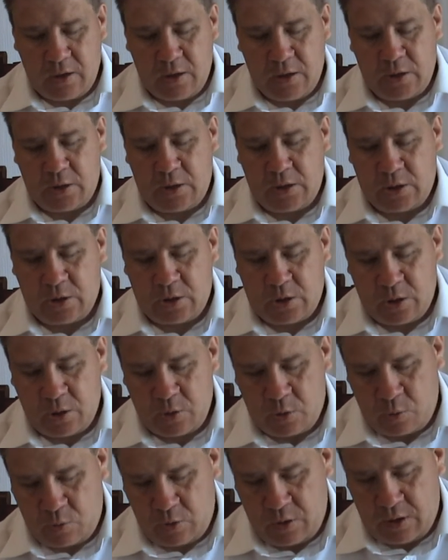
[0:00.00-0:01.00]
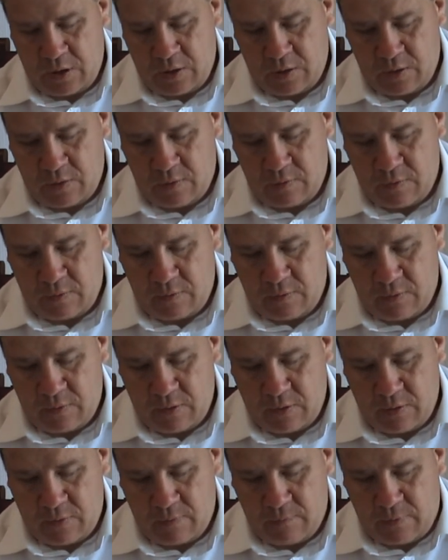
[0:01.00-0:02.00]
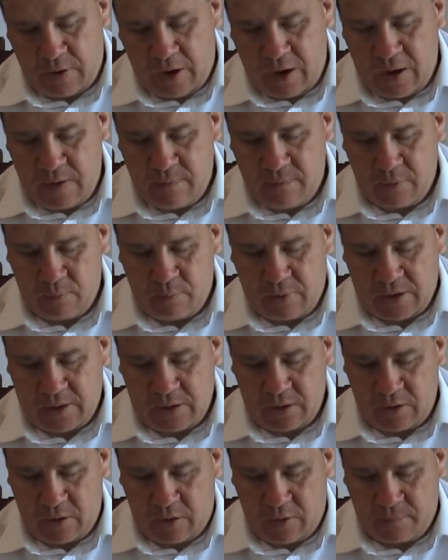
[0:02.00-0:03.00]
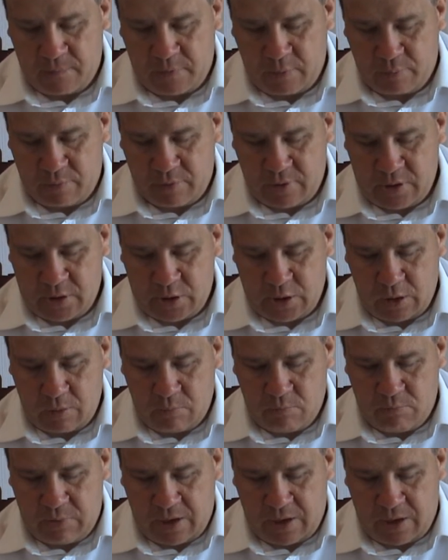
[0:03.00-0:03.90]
635, Battle of the Bridge,